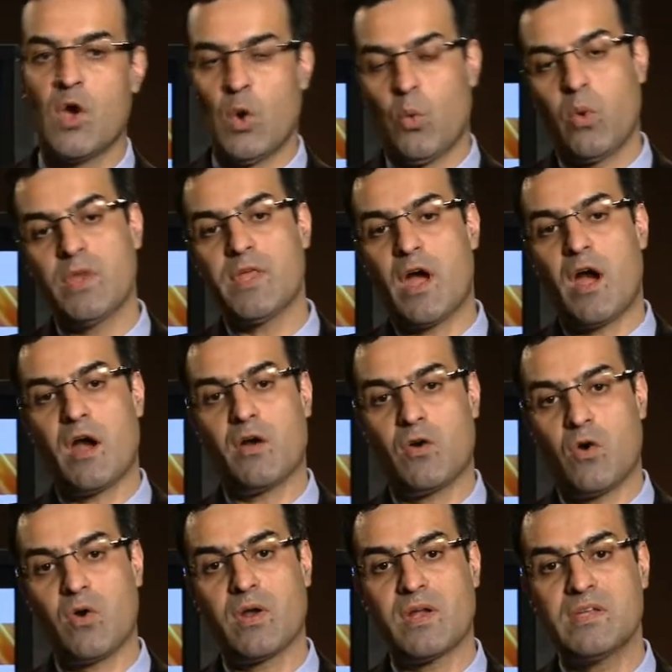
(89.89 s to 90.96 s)
with our
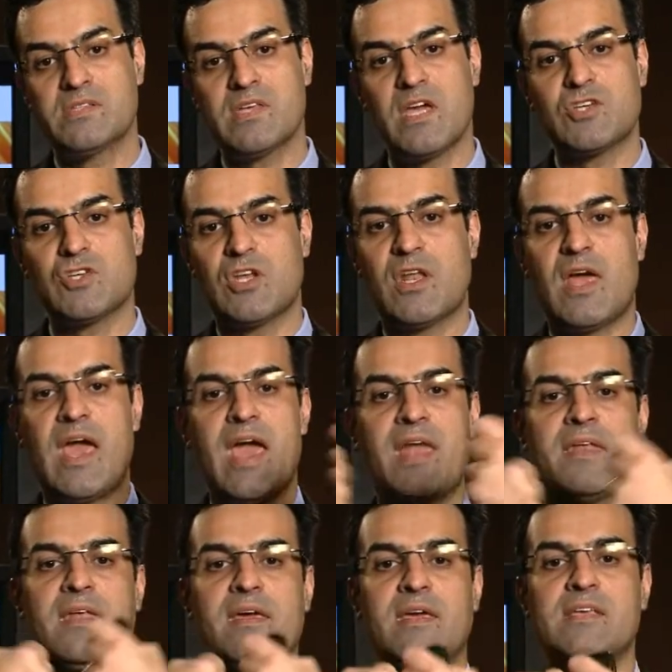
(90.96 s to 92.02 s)
organization
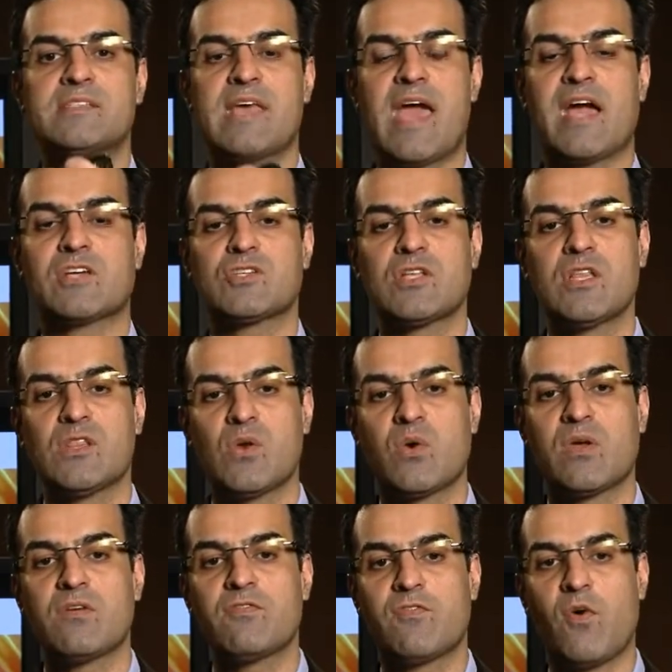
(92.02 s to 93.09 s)
and is actually
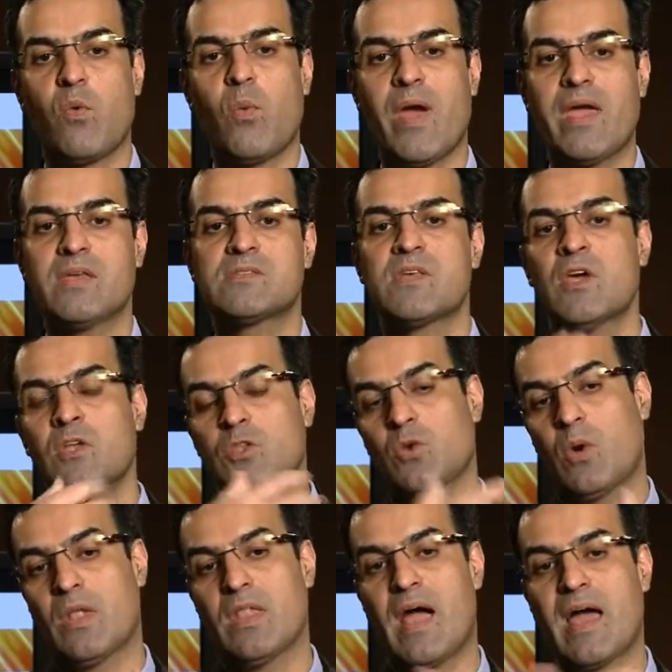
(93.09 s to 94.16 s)
looking for ways
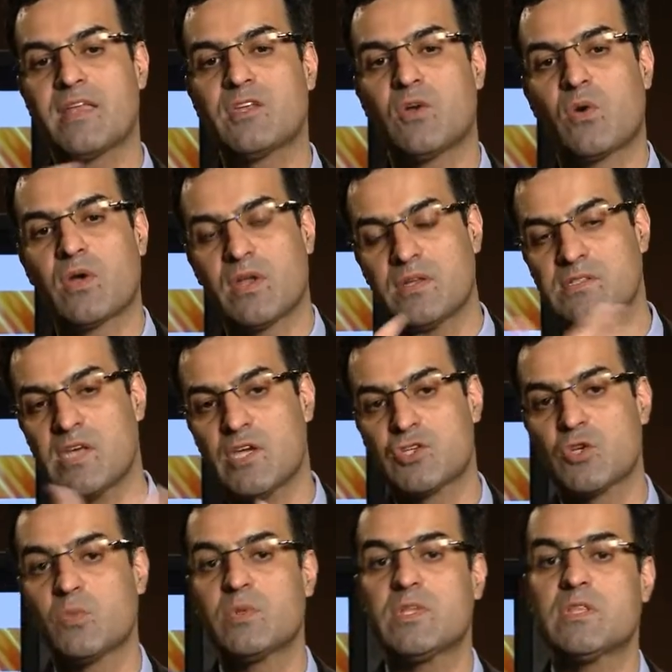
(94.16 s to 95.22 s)
to align the
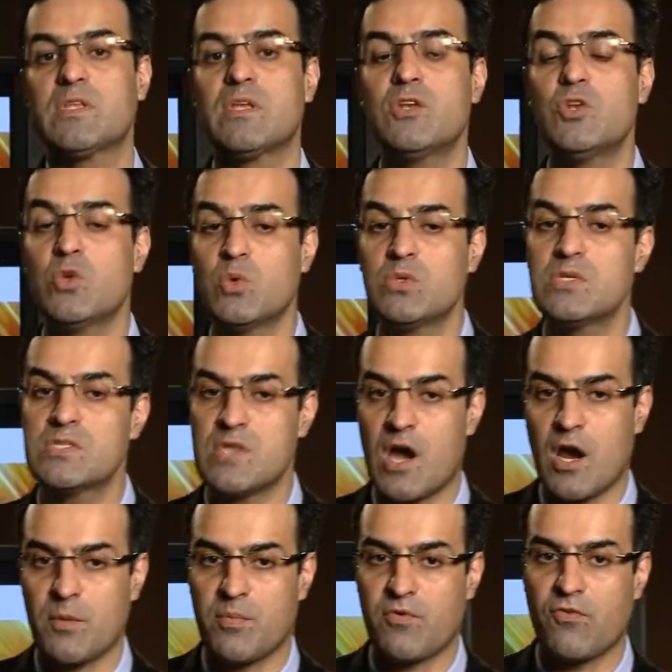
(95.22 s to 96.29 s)
organization with the new
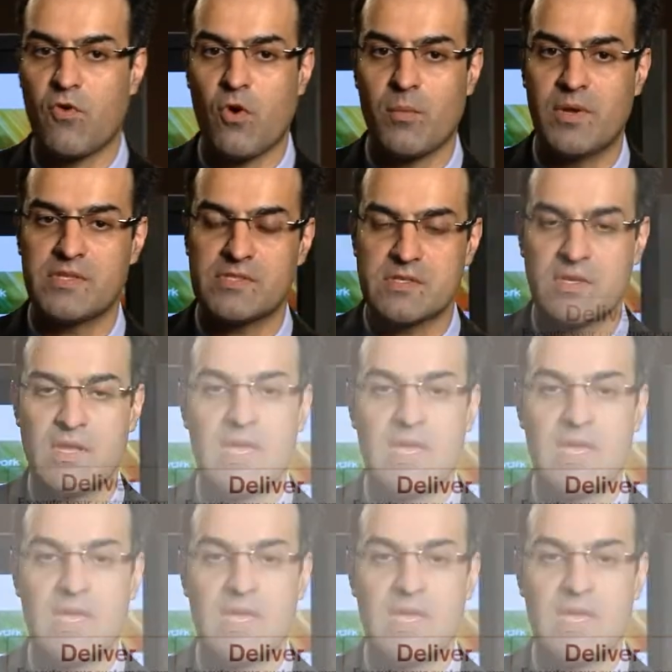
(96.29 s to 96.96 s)
desired performance.